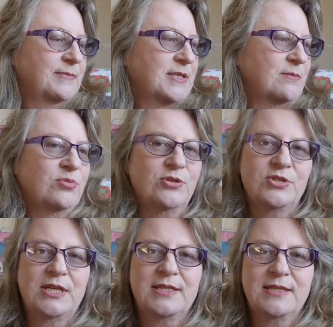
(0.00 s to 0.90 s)
some
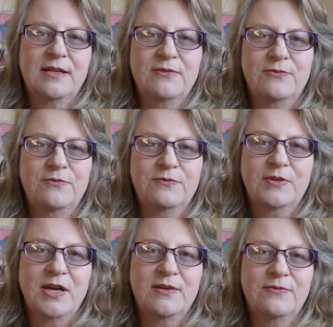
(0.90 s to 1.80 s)
projects that I've
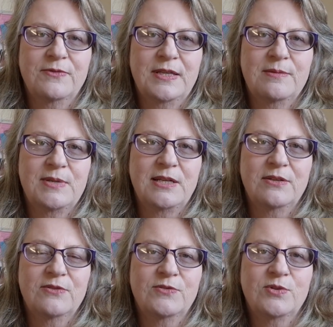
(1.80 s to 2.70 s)
kind of in the middle
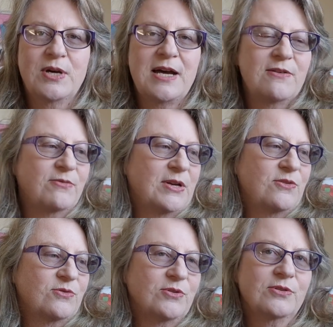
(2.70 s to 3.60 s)
of or halfway
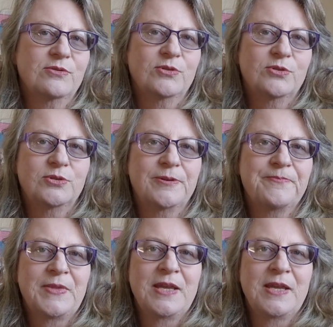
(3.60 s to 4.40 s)
through or